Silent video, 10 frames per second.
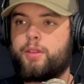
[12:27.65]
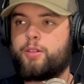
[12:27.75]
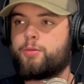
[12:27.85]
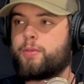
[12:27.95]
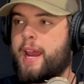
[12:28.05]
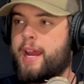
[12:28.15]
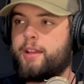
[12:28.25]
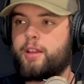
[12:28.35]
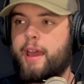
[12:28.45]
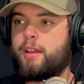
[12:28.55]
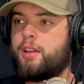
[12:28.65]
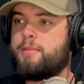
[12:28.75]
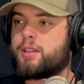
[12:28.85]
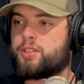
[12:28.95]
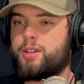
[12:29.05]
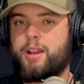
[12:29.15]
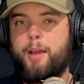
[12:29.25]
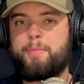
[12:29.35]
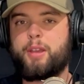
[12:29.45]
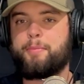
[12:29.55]
The rain, the elements should
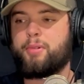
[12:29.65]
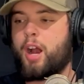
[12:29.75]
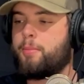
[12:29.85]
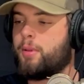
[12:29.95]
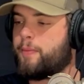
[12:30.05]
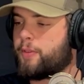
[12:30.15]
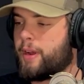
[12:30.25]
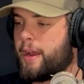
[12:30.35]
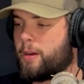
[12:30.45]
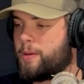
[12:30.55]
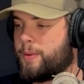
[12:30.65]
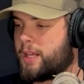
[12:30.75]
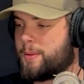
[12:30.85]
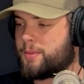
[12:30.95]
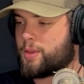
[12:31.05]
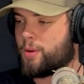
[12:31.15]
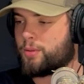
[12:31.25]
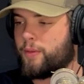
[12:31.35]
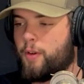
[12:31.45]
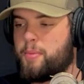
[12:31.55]
not be a problem for Aaron when it comes to throwing
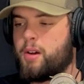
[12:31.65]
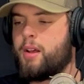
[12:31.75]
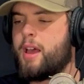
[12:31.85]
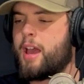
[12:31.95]
the football.